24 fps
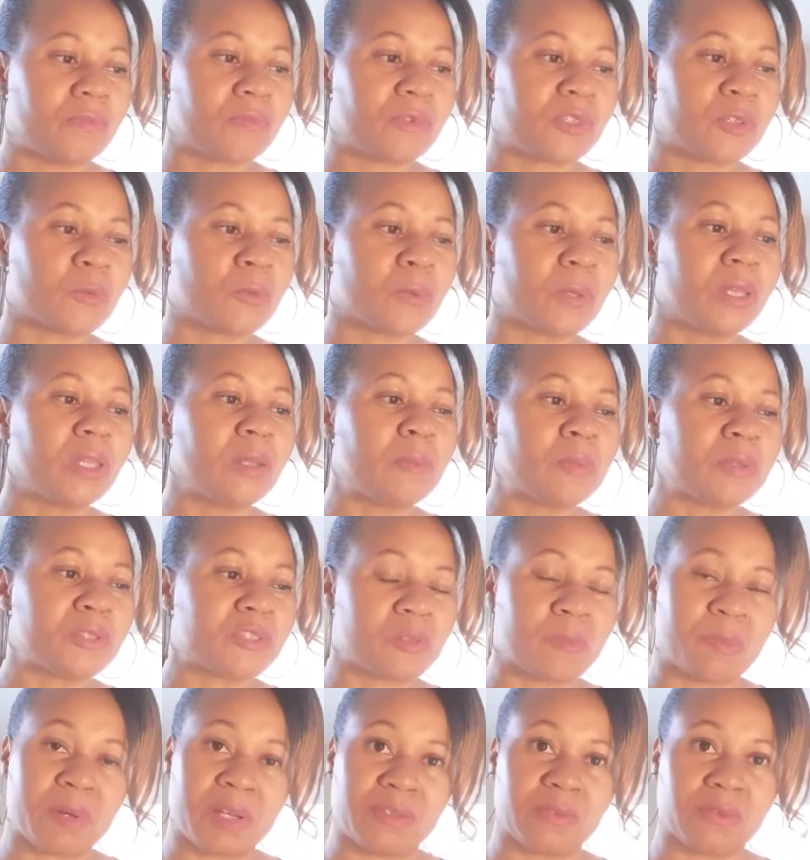to really
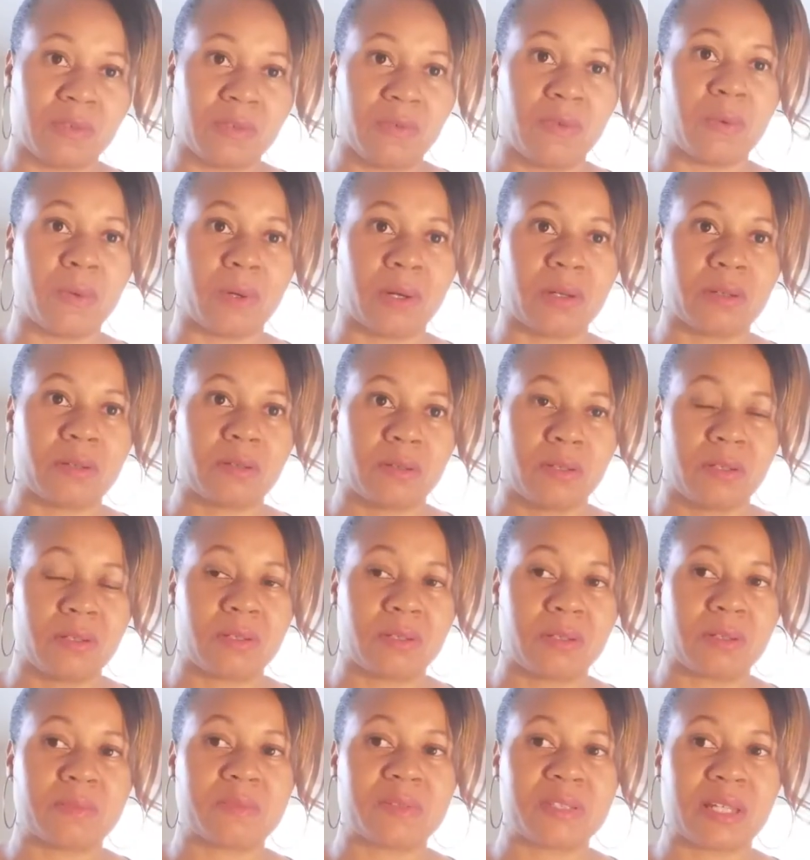put your best foot forward. You
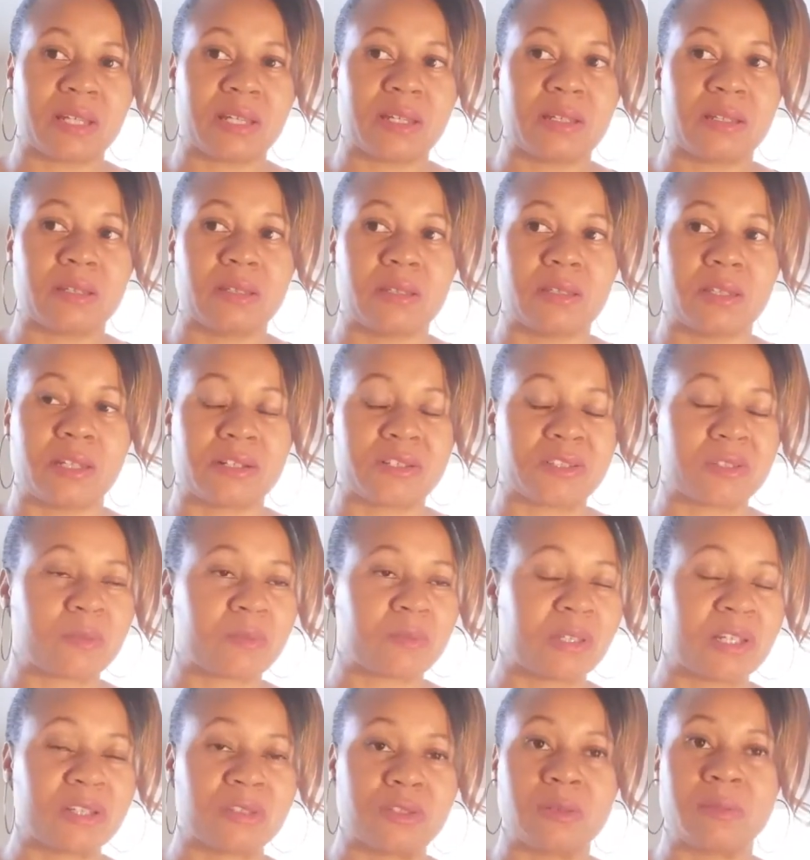know what I'm saying? There's some
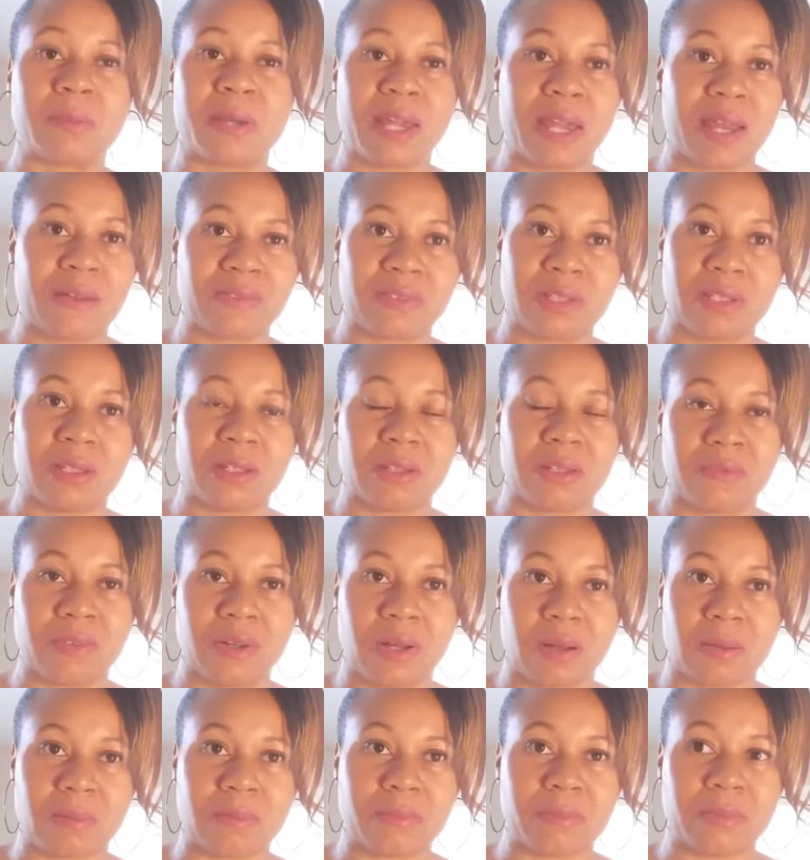things you may have to give
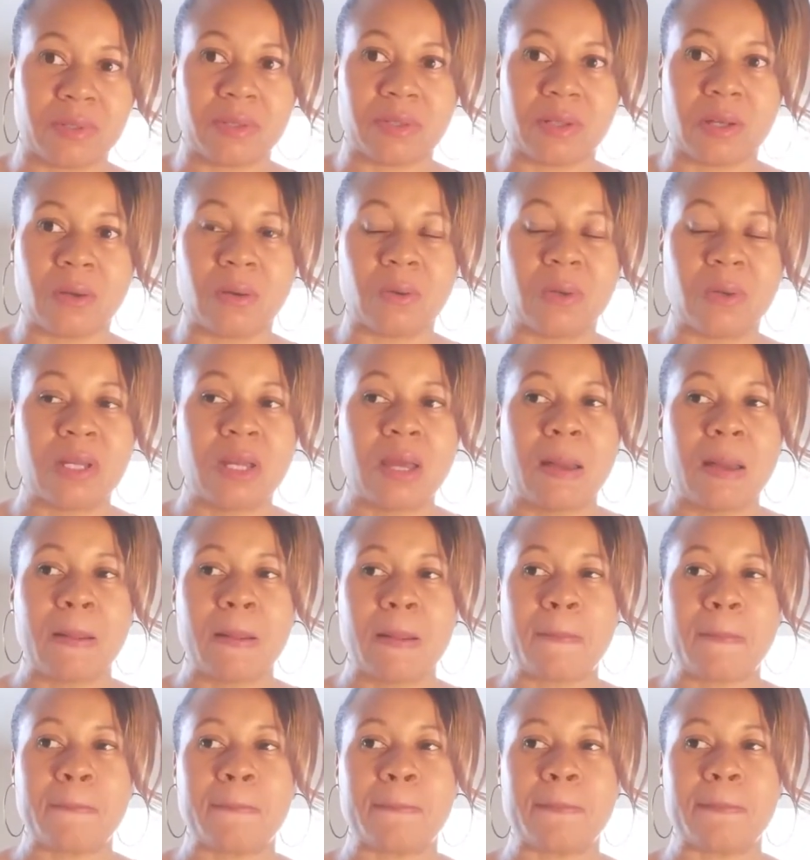up, you know,
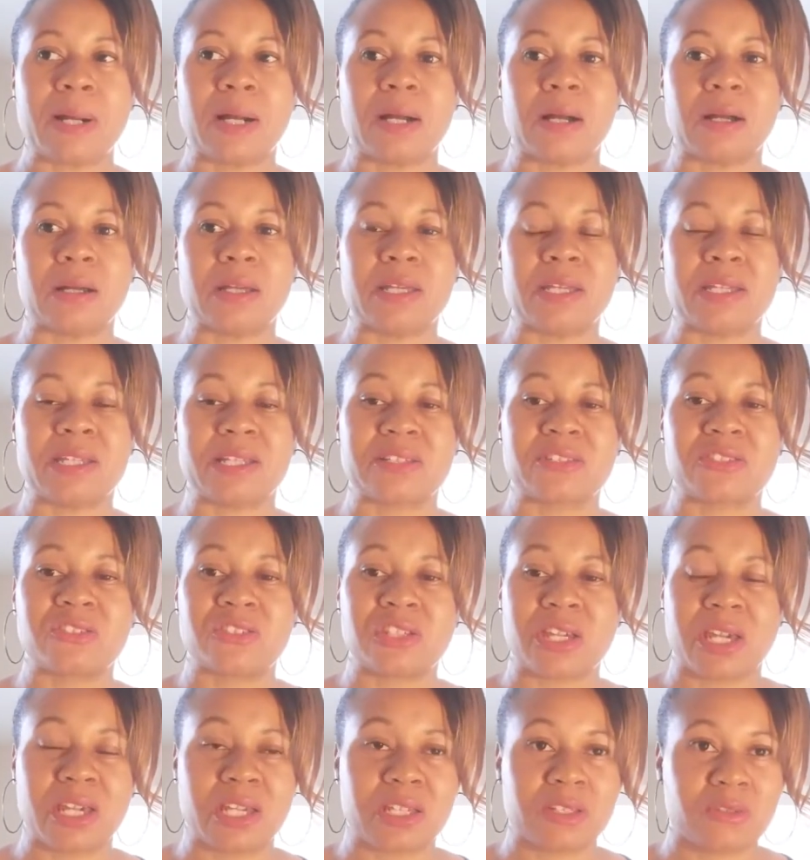uh, in
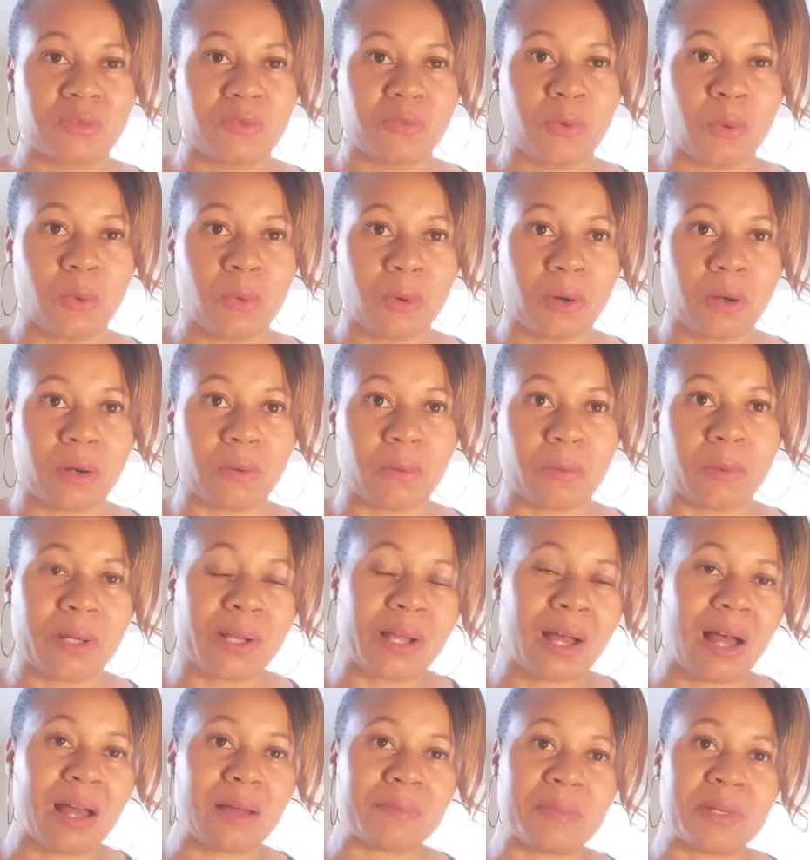exchange for what
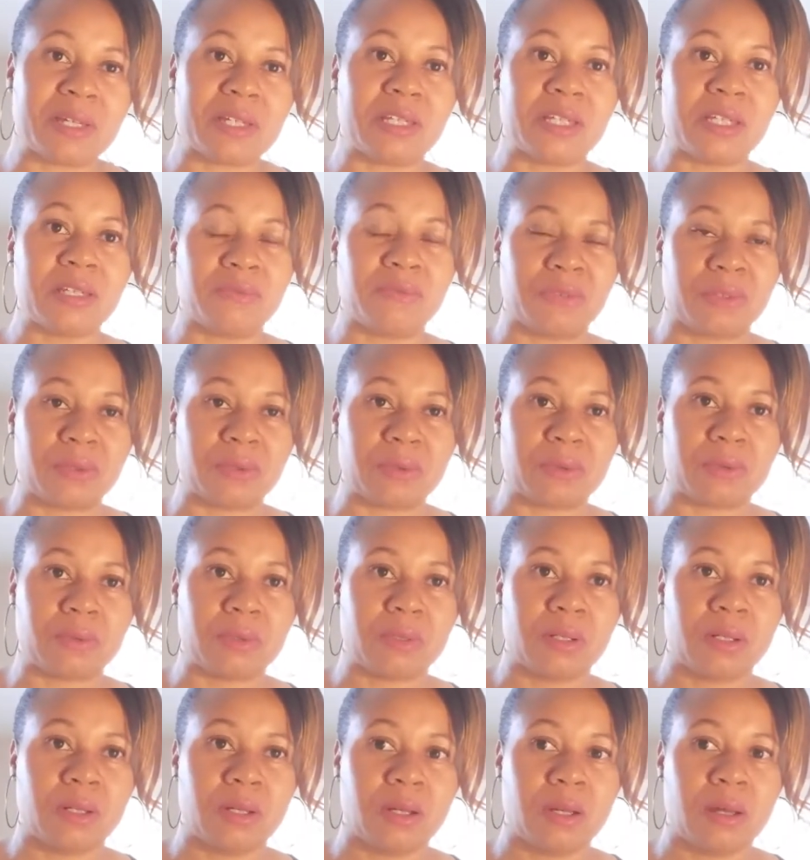God may give you.
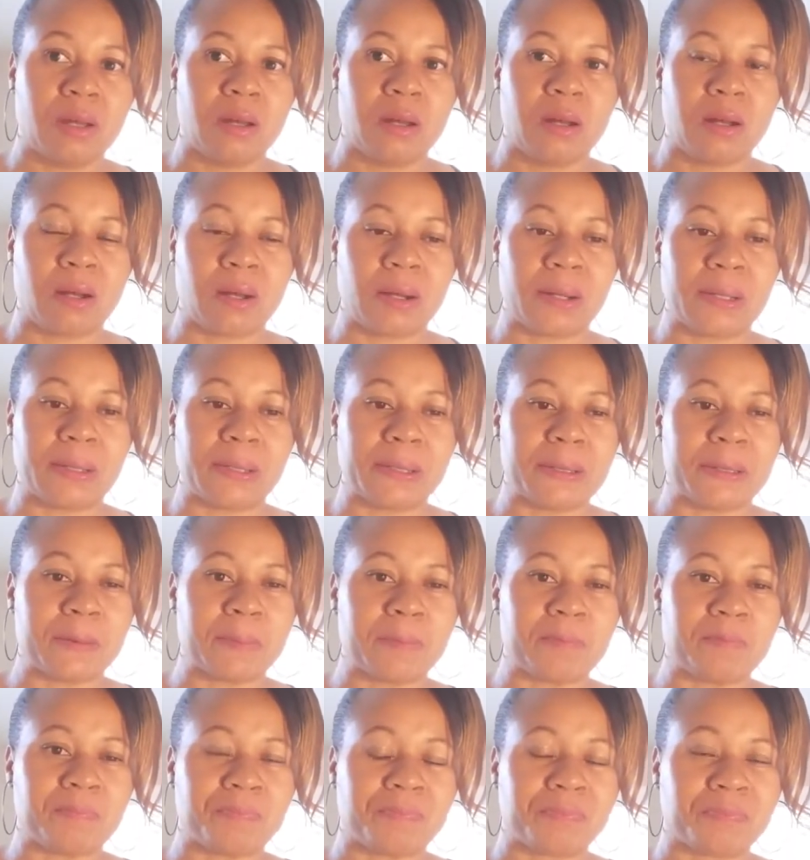
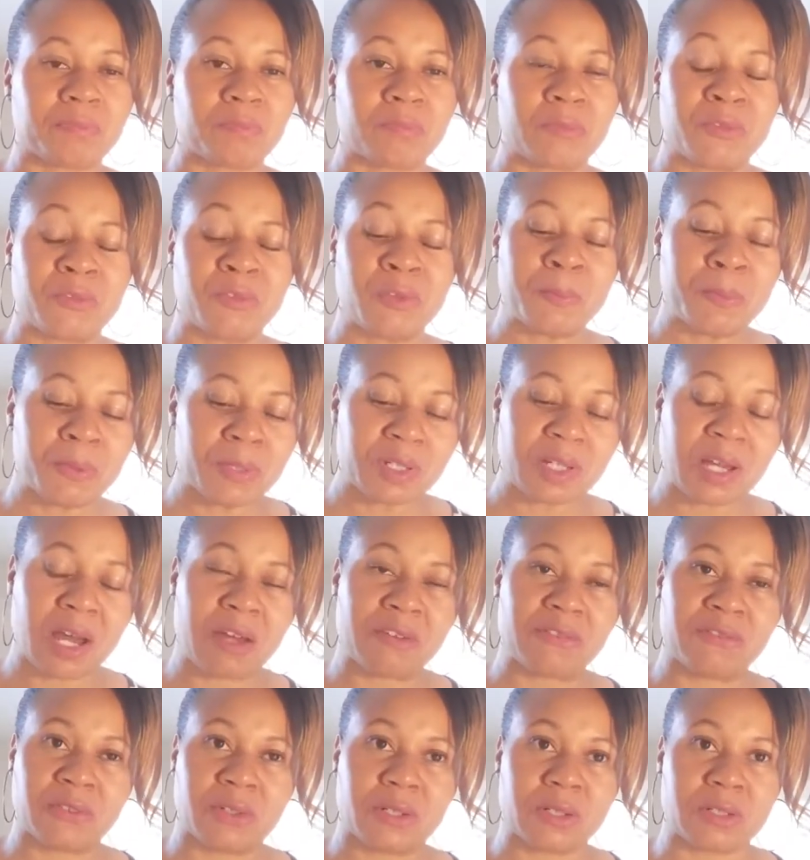Um, but if you put
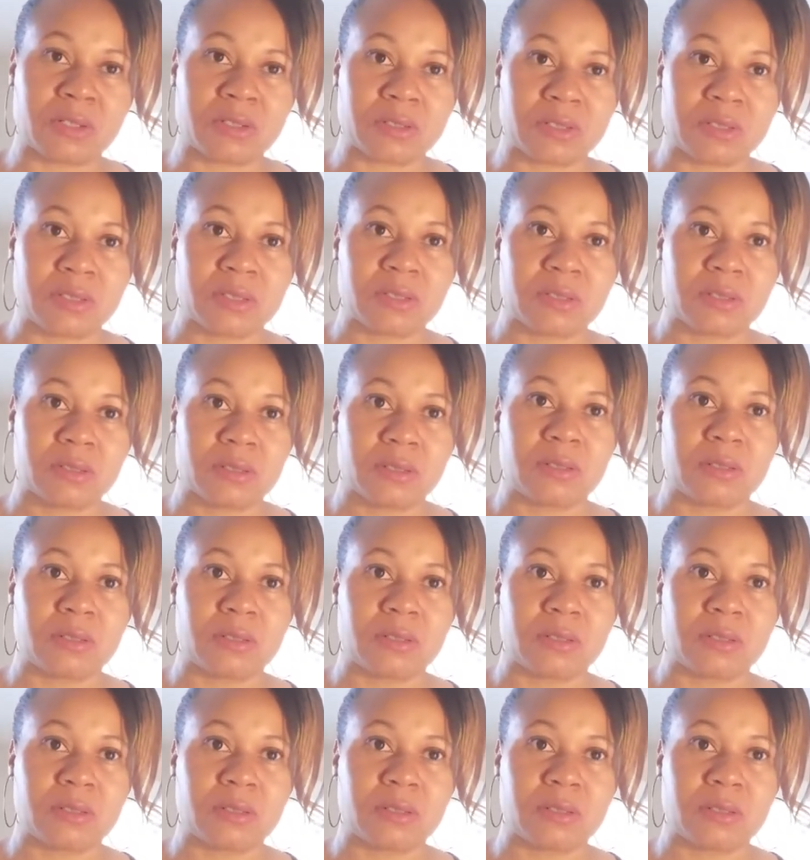God first,